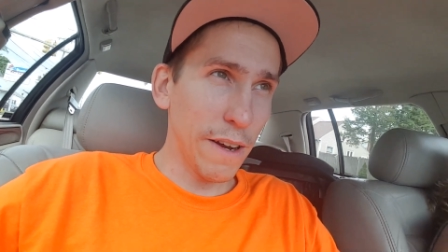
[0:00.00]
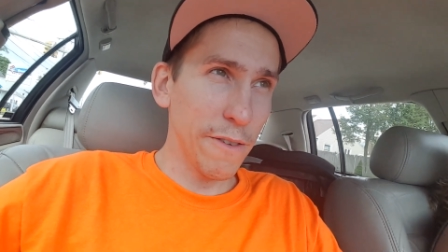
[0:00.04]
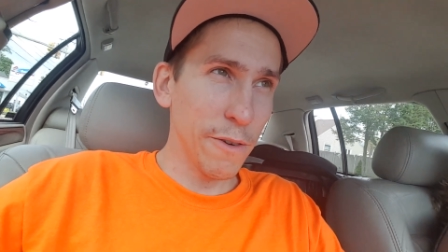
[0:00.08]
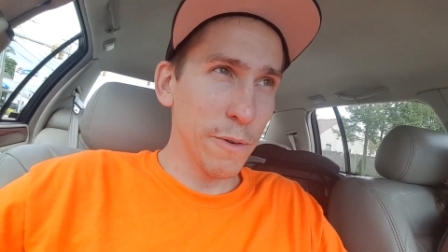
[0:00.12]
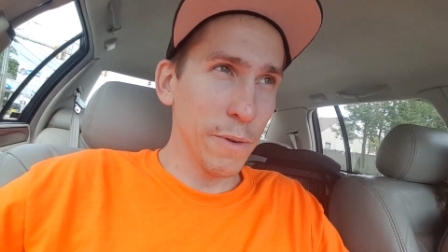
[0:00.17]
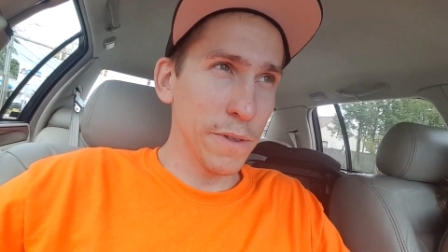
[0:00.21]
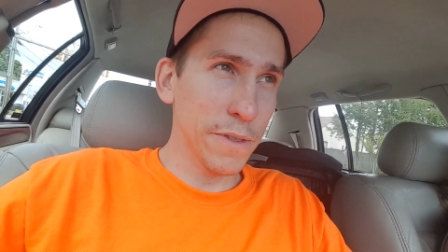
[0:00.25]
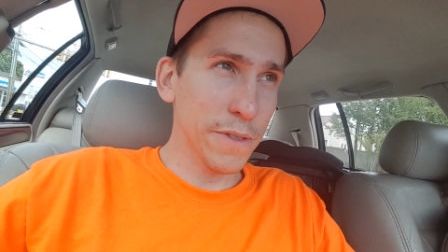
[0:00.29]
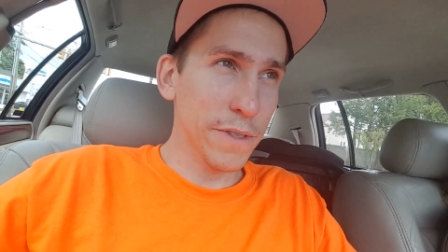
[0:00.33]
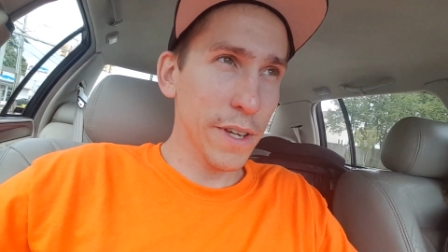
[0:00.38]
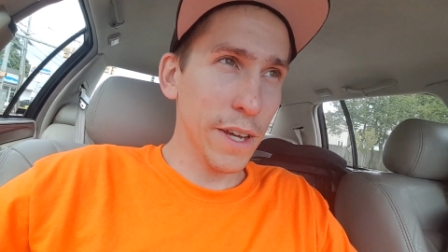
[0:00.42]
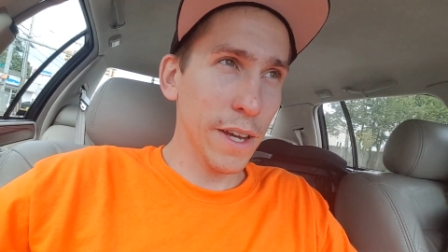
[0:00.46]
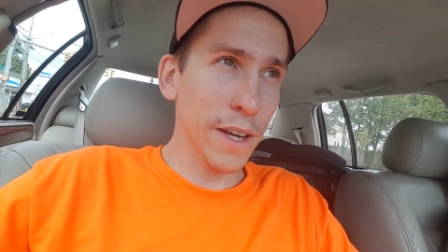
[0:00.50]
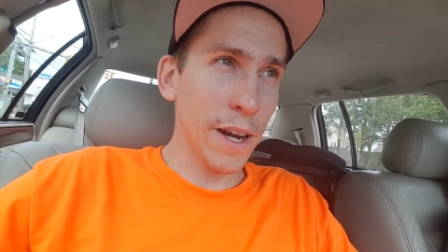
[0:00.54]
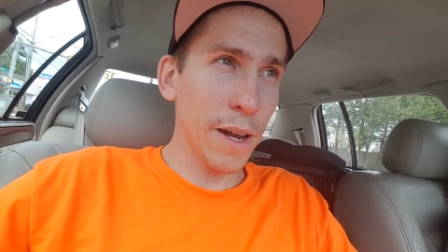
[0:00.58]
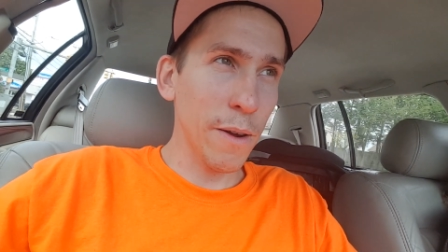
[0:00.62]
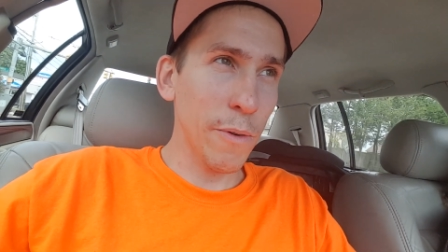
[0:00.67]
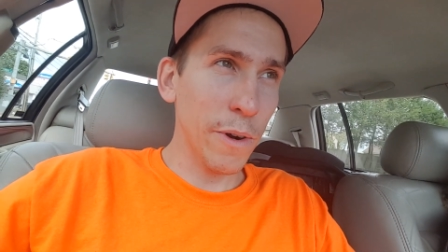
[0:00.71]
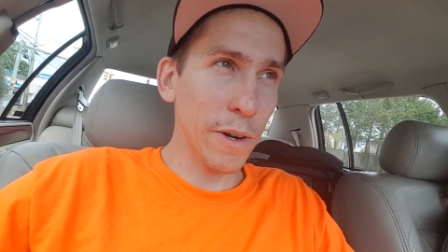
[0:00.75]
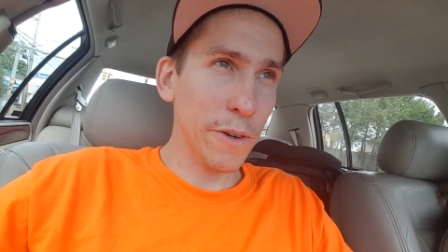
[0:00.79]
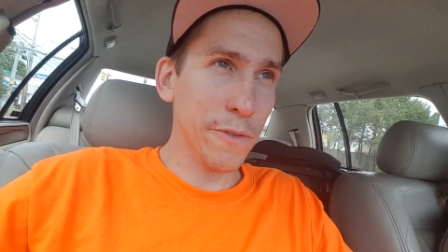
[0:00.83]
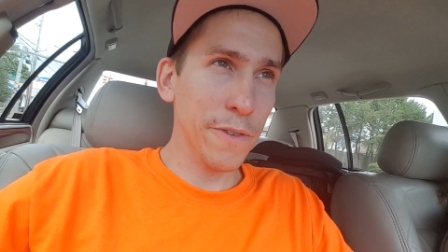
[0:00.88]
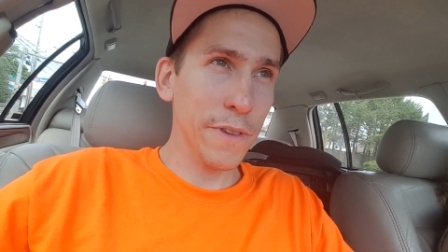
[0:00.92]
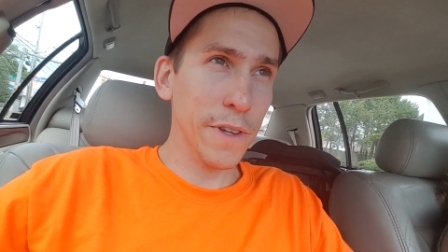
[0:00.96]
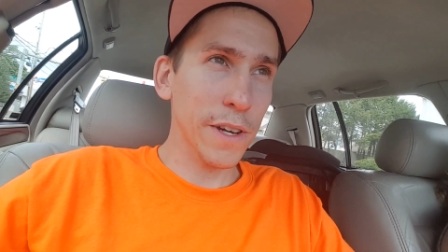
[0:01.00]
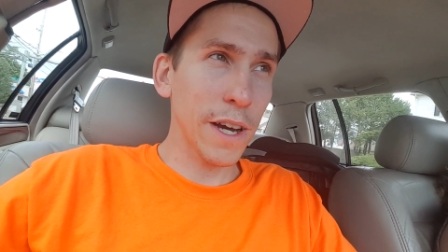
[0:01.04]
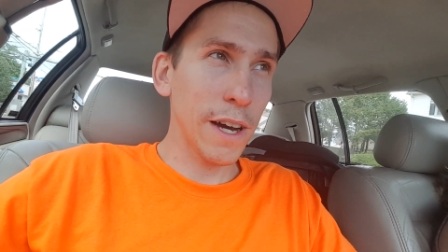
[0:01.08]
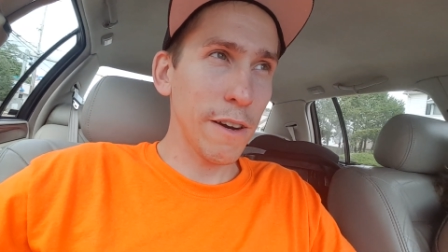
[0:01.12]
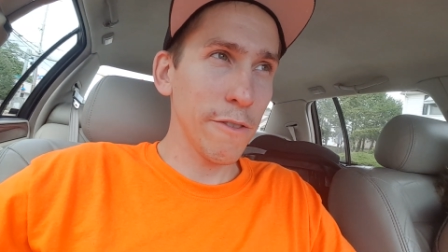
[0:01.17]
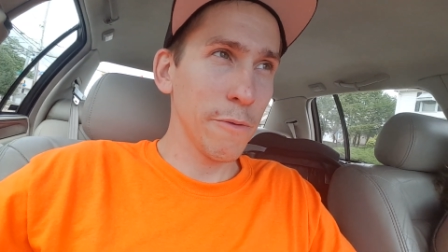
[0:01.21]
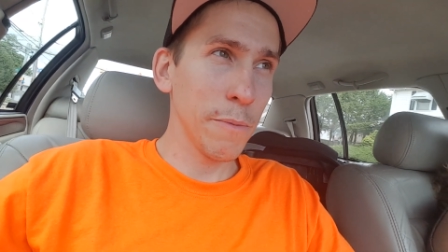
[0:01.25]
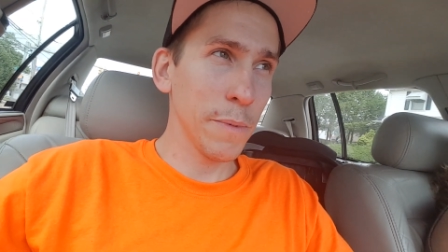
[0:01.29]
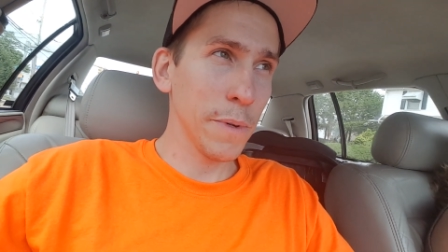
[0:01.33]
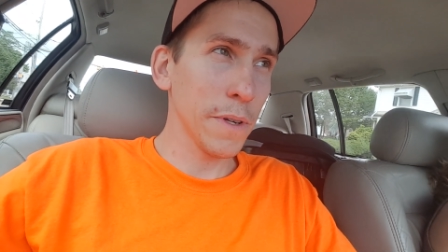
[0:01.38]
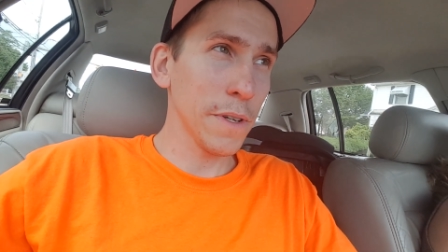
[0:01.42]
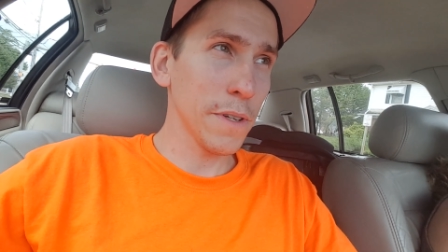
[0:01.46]
everyone's saying I work for the
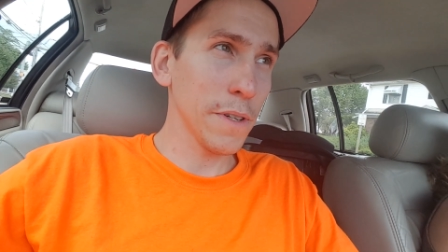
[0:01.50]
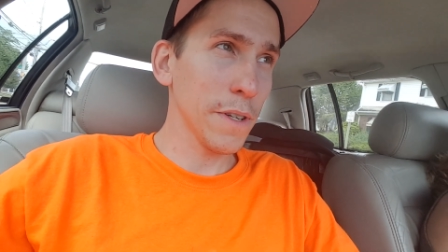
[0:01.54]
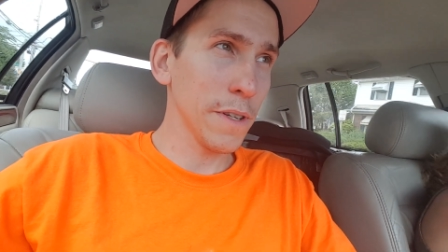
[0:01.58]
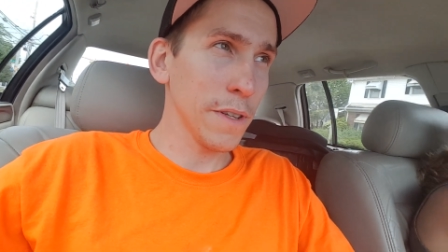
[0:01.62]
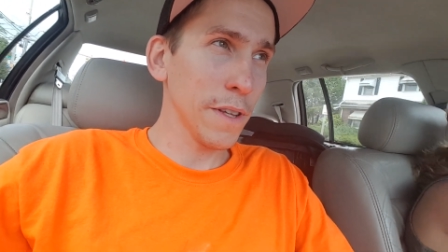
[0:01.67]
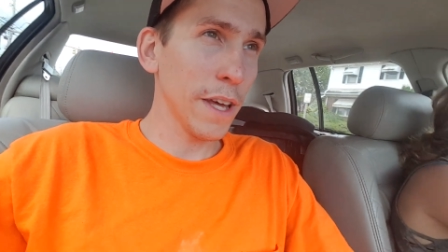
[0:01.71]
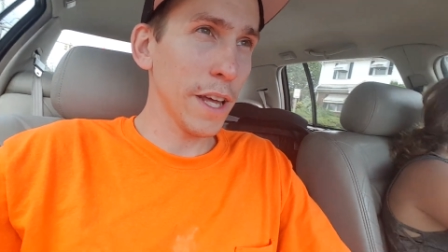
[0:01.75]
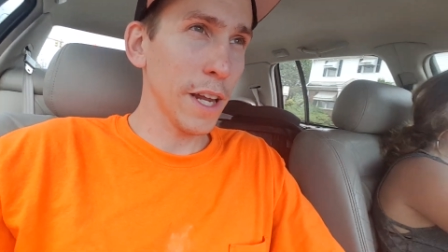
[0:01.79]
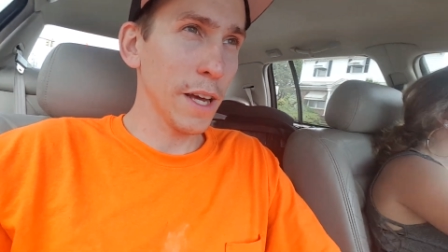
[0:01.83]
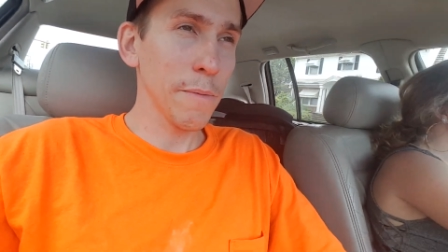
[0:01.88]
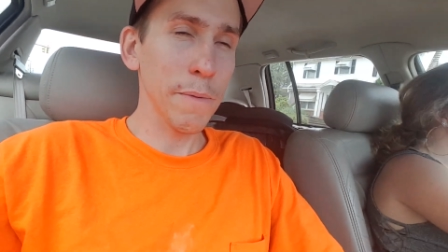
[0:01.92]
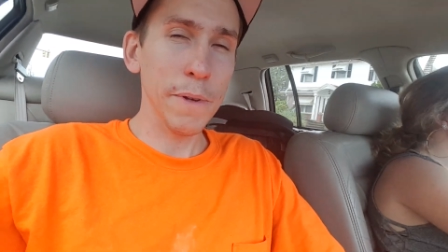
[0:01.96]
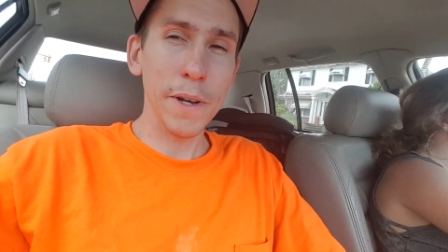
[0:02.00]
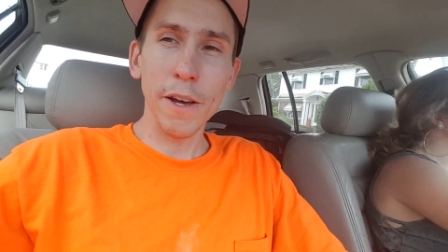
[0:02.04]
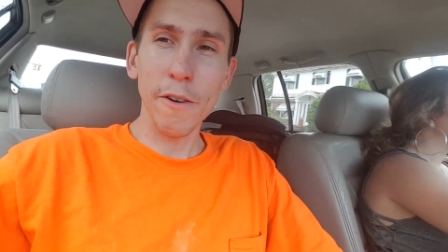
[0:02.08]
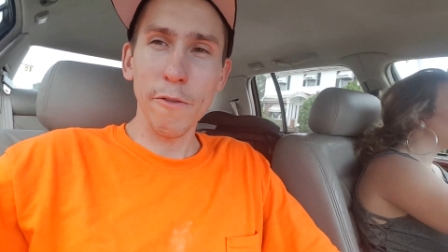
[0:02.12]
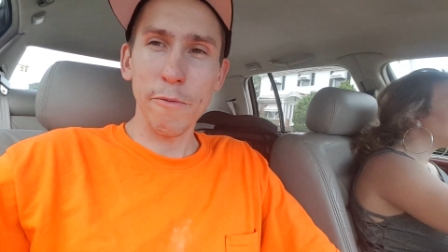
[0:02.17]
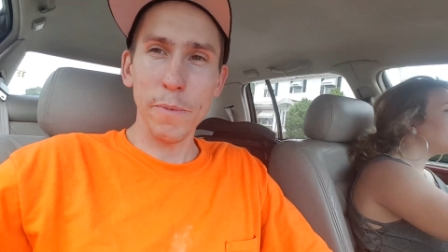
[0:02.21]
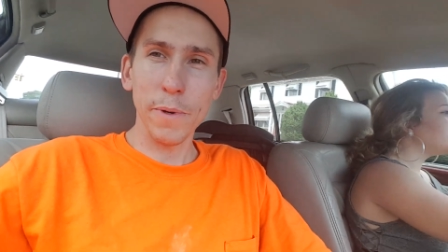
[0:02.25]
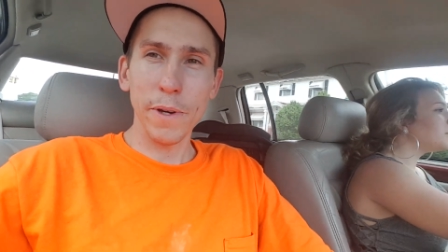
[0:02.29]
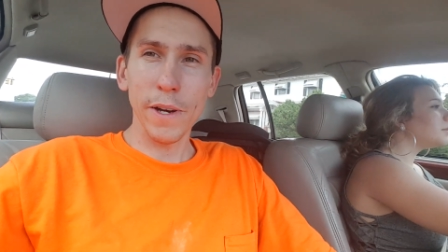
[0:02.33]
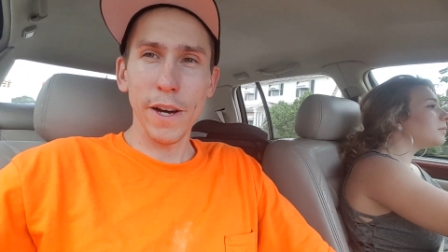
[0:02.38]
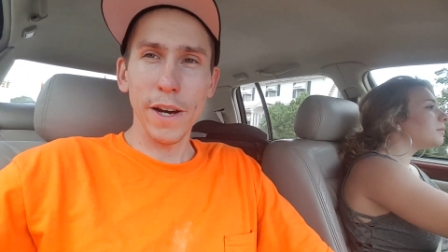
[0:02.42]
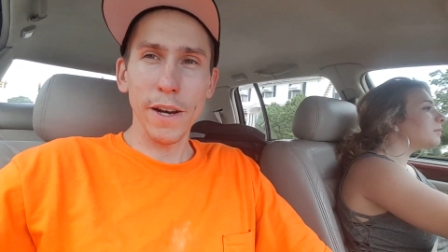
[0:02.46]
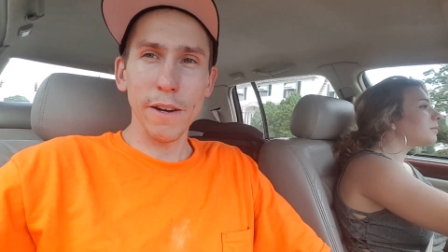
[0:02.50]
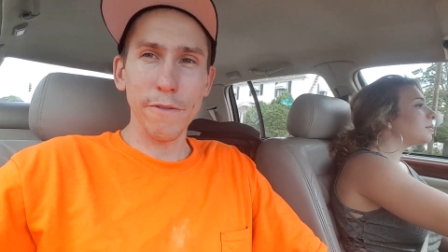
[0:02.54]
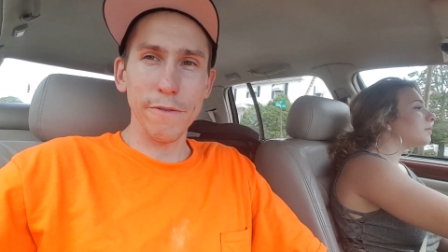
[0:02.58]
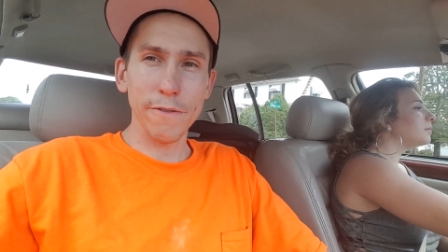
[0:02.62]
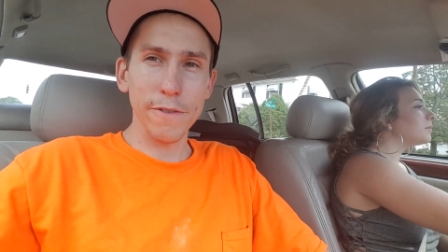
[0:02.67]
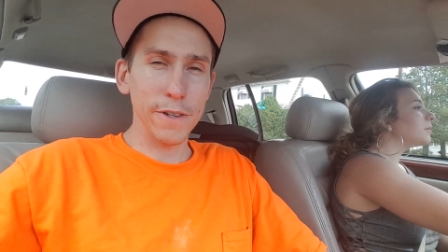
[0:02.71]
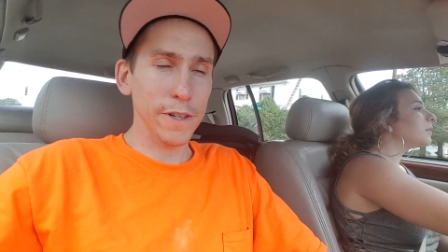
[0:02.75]
government and I'm an FBI